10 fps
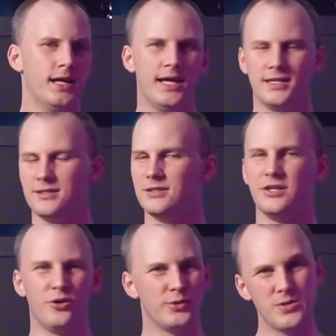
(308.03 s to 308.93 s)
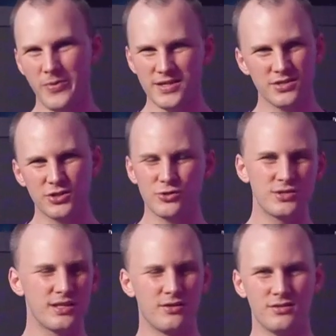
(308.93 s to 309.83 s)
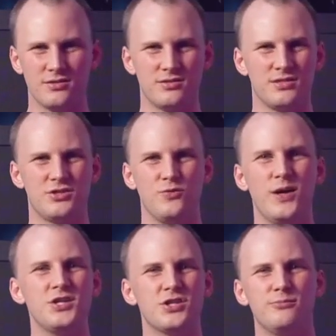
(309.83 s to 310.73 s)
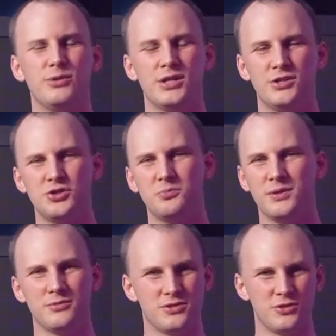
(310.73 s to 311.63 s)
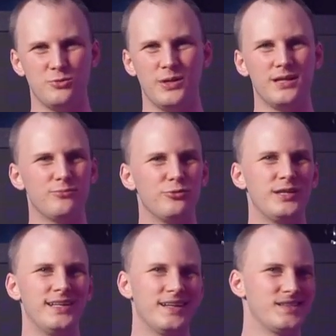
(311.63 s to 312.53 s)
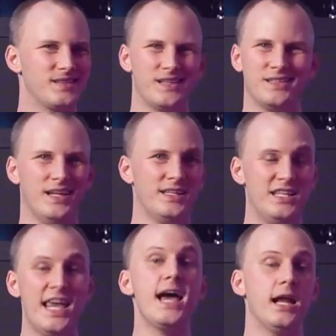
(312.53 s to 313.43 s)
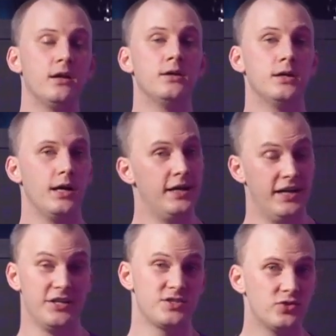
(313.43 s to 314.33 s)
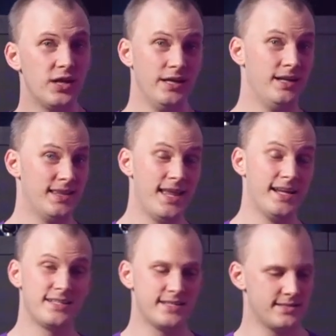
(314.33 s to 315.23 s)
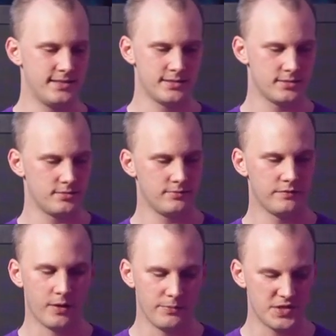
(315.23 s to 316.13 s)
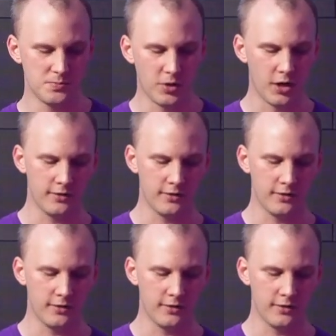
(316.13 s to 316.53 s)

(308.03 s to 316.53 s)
And, it depends on your situation, but you should be able to zoom it in pretty nice and get a nice light at that distance from this par.